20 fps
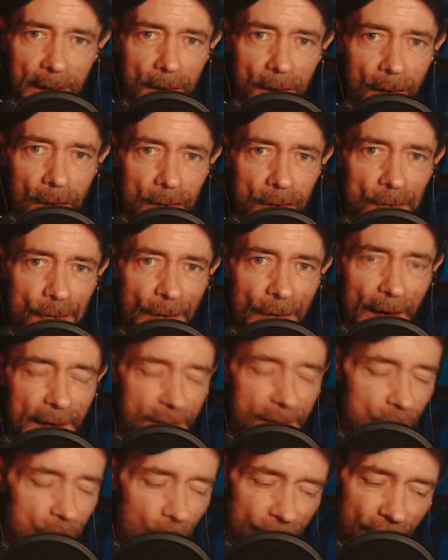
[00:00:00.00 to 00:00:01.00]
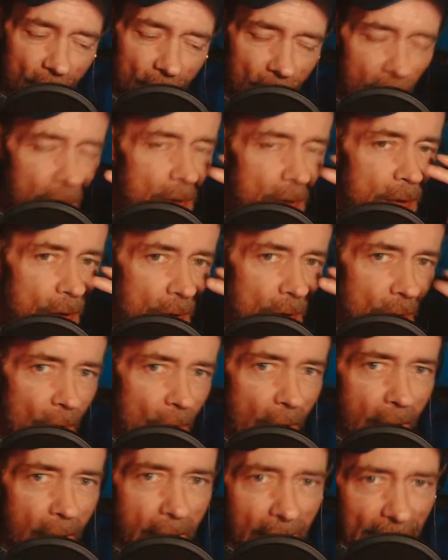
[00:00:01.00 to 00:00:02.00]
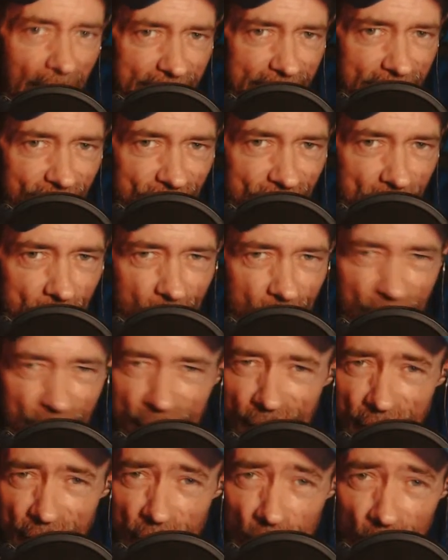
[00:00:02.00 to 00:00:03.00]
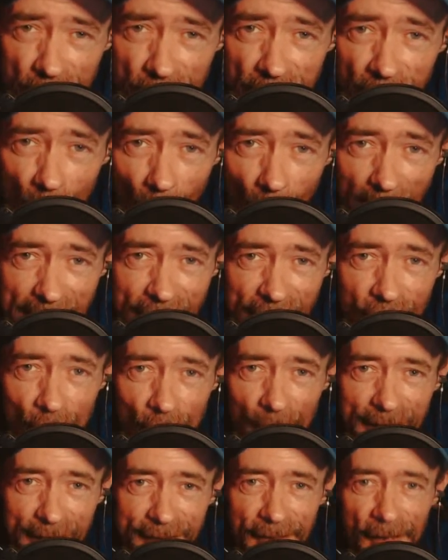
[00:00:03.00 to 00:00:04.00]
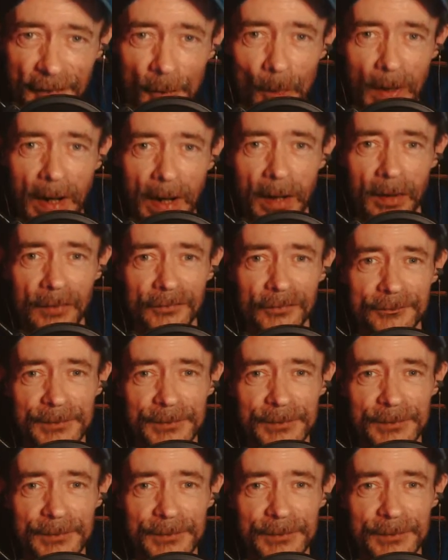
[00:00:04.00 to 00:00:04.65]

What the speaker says: And with our eyes giving us a unique window into the world,